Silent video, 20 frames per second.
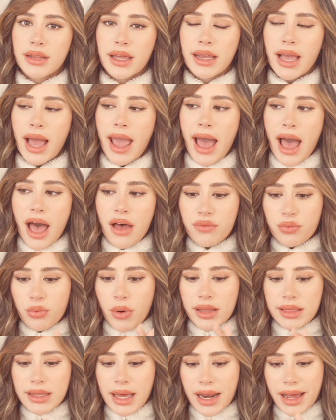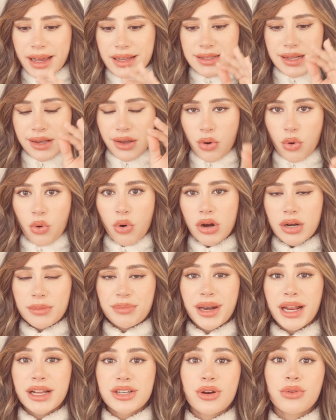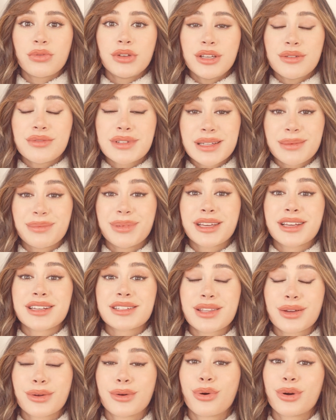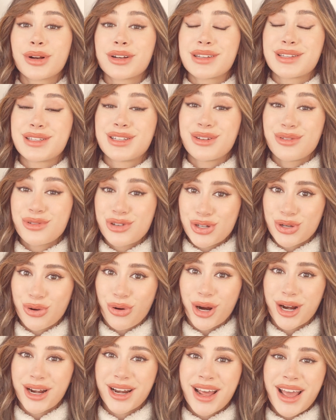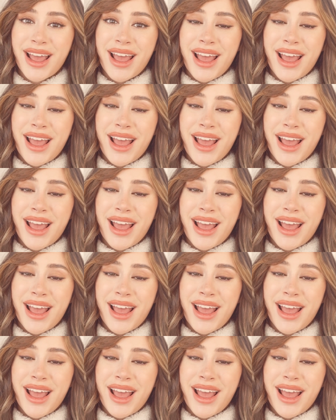Like, I have one that has a cord, but I don't use it because the cord is too short